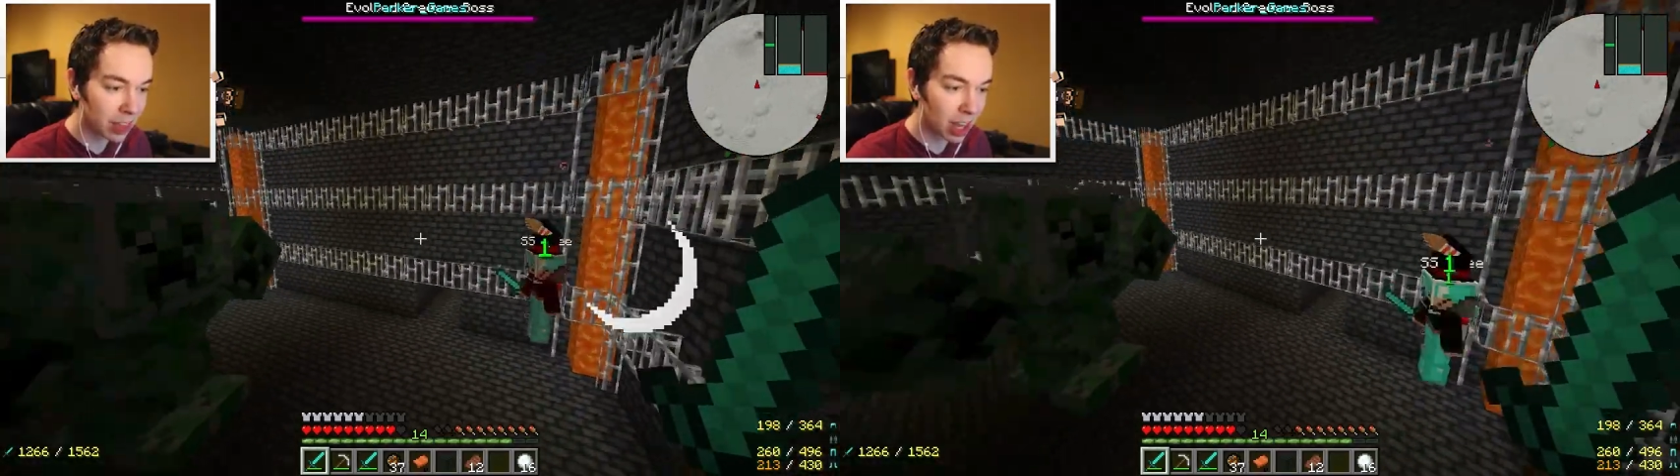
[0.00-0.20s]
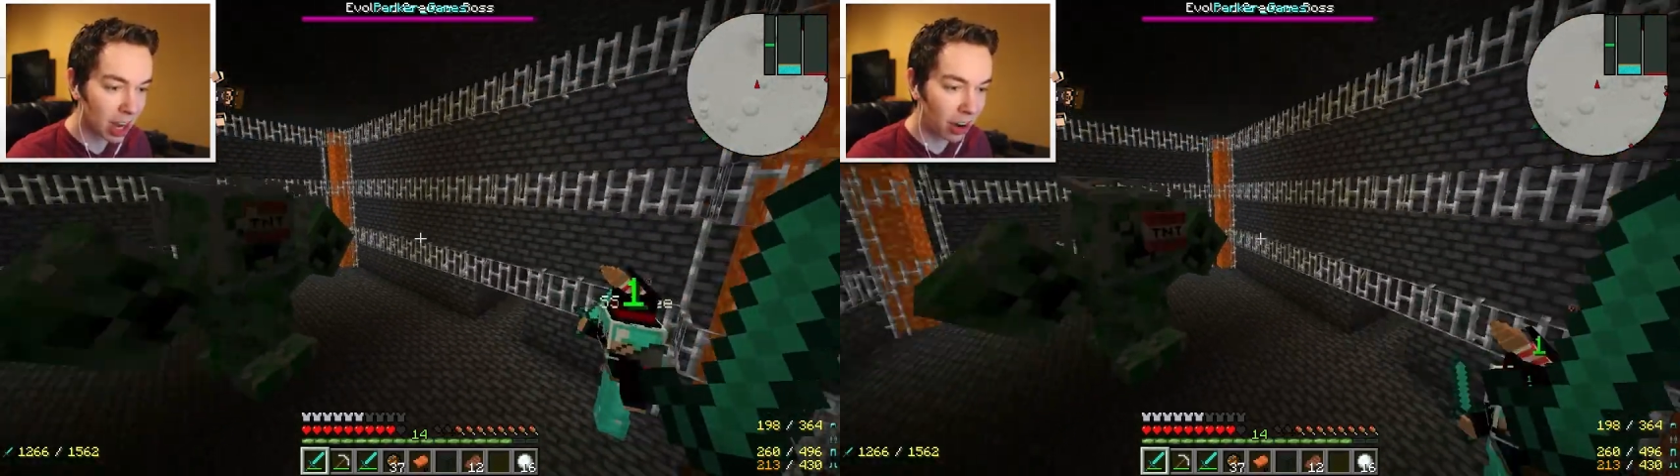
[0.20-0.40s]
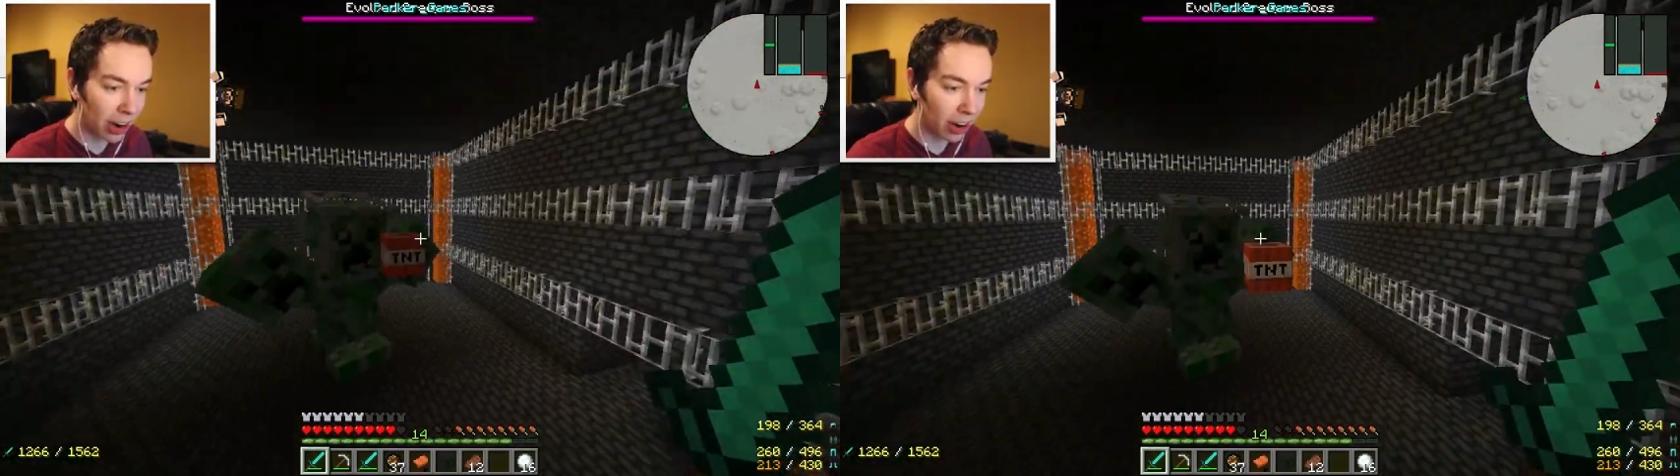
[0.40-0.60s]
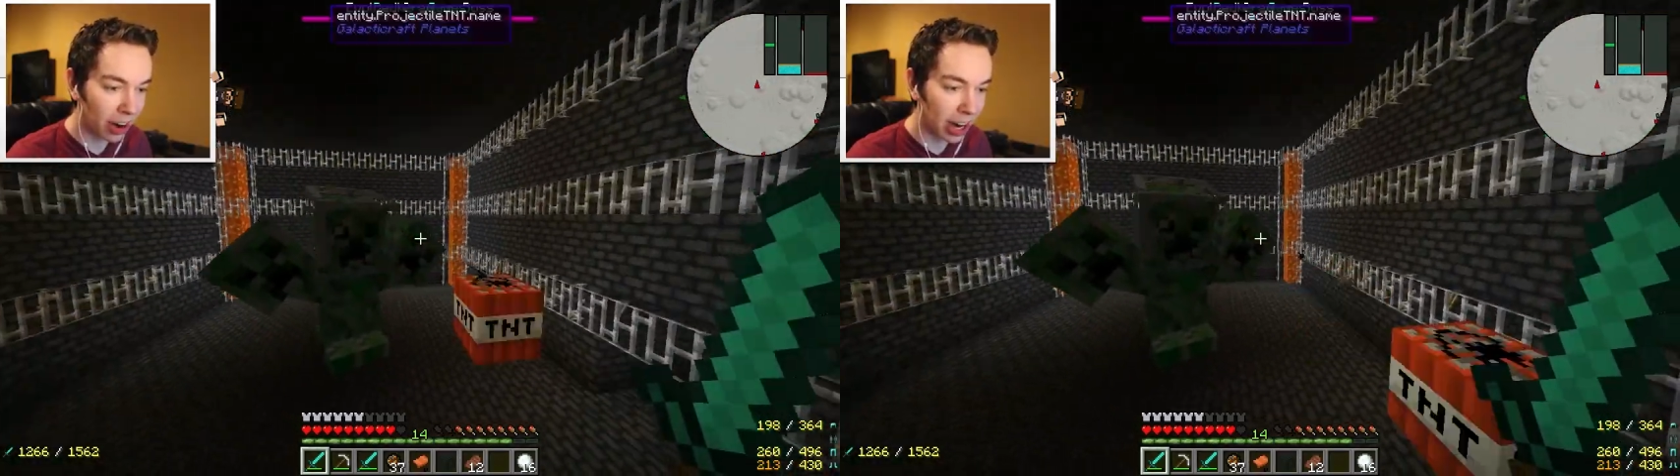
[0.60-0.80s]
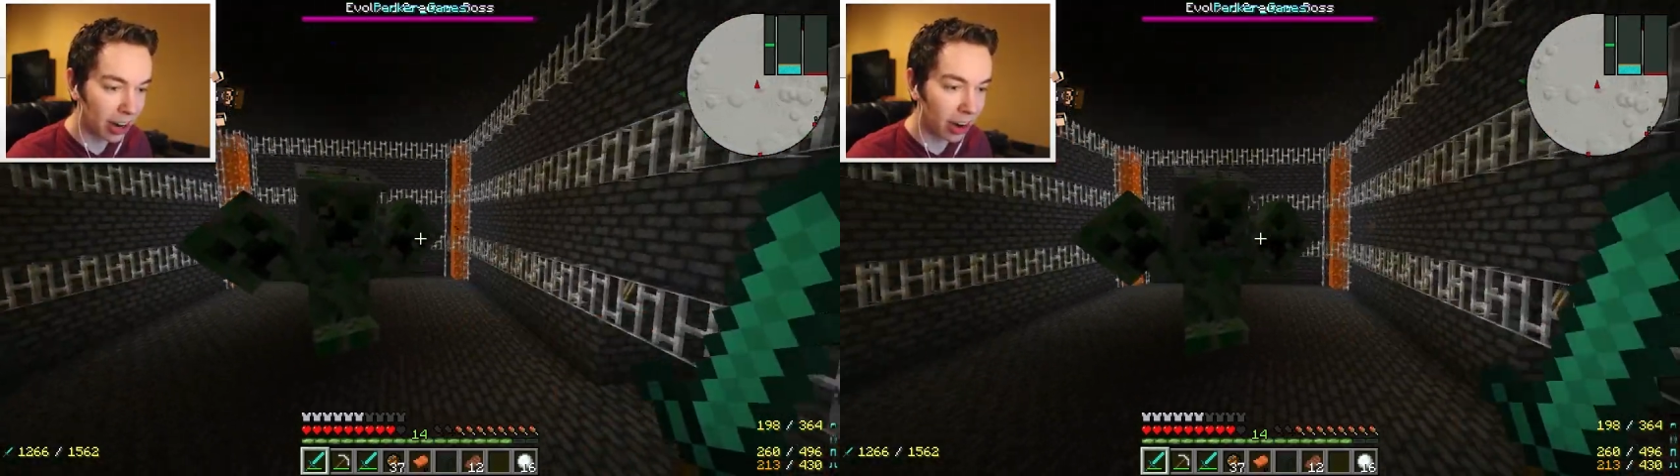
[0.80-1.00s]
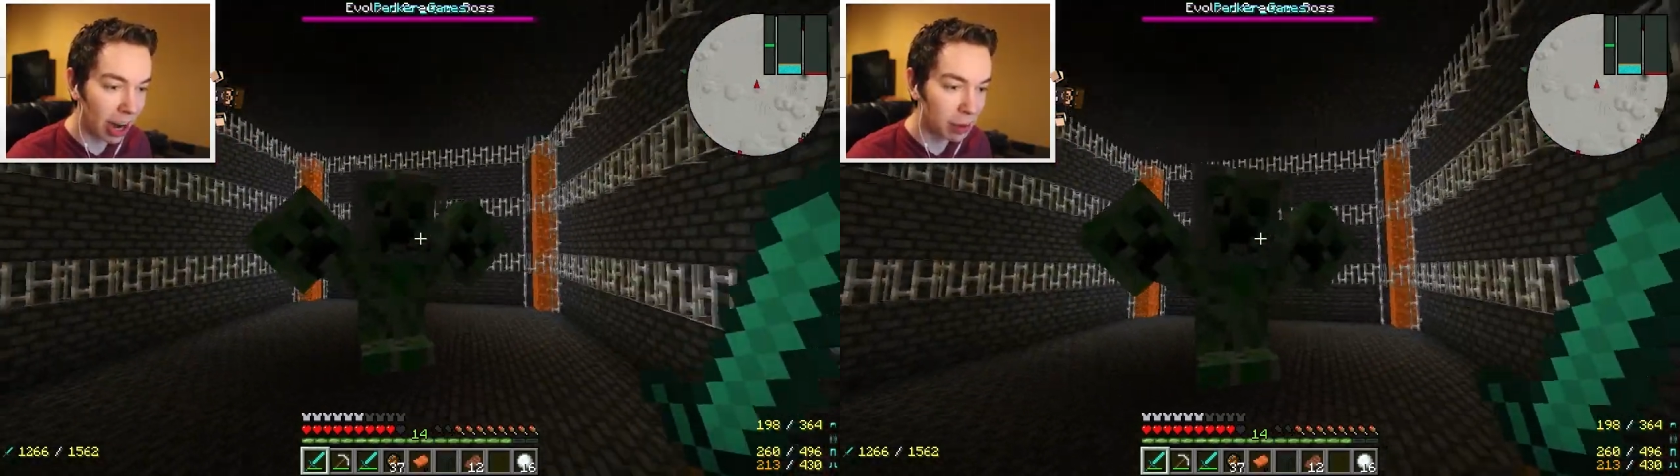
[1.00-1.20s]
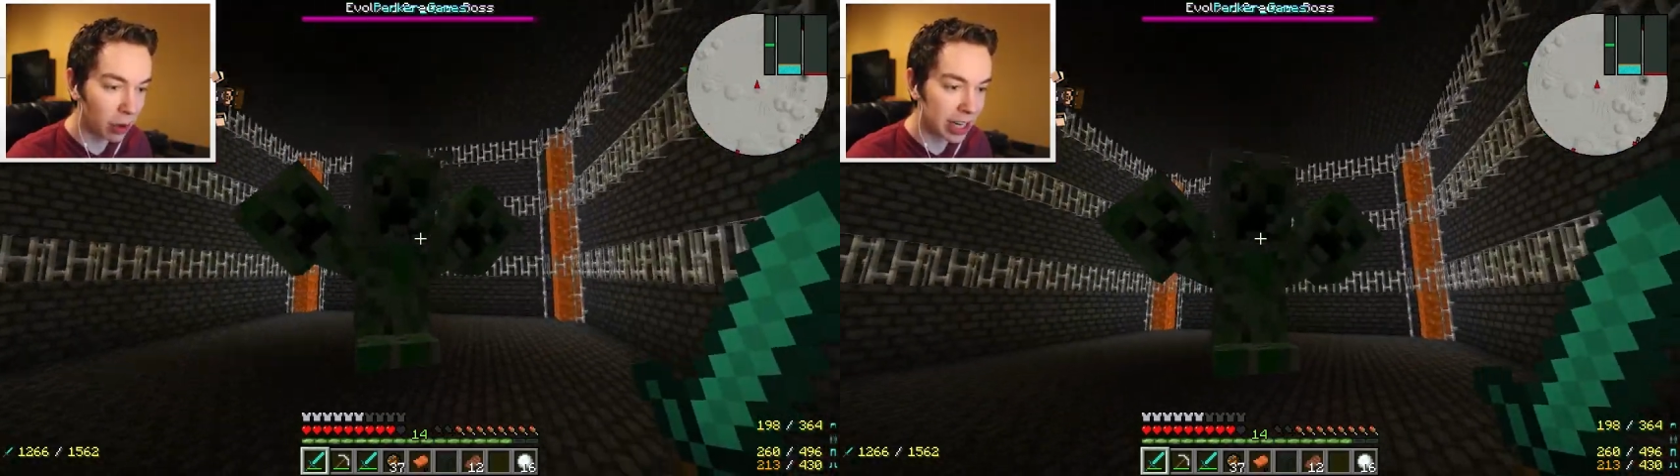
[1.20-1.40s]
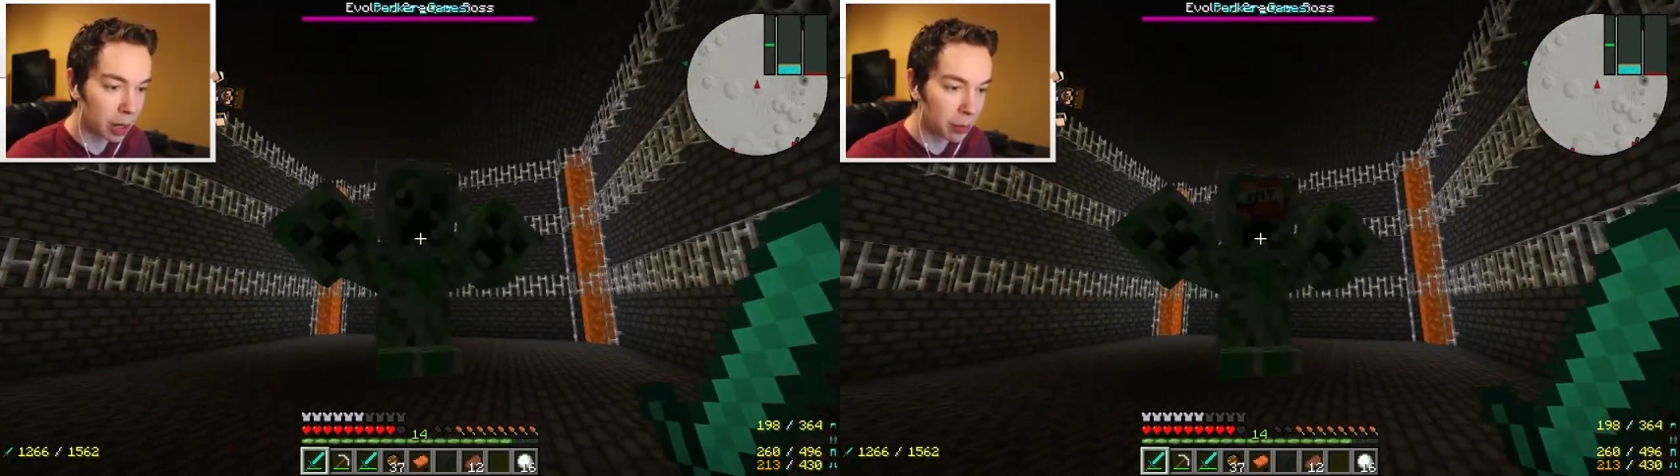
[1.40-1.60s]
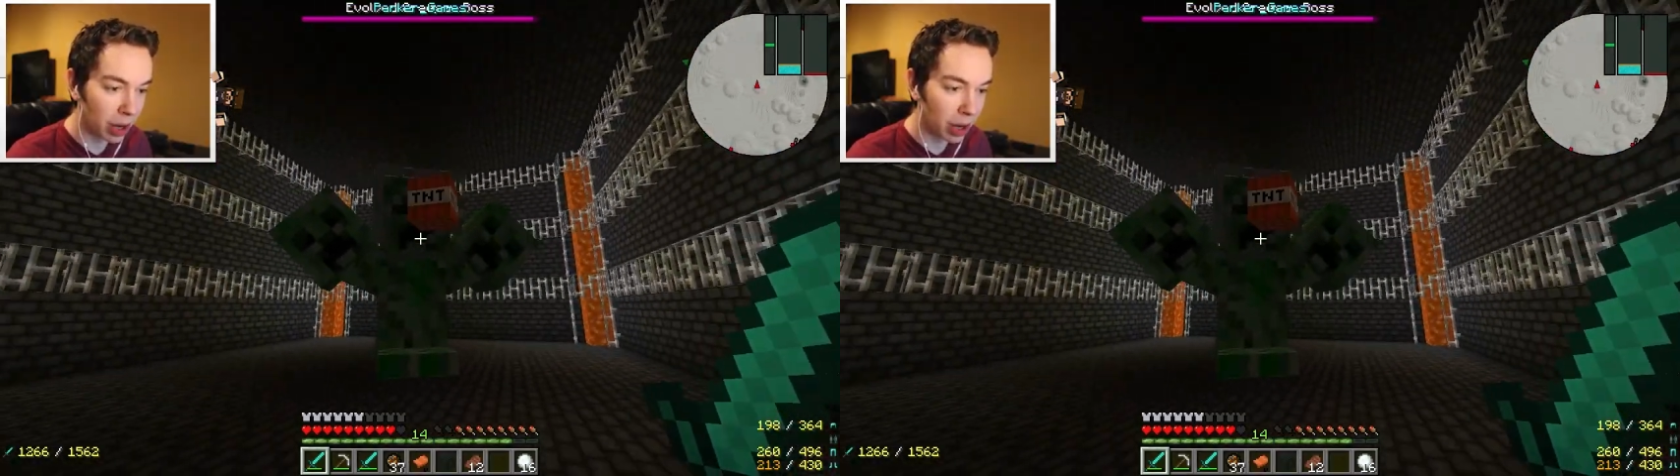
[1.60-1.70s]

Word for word: Come over here. All right, all right, all right. I'm going here.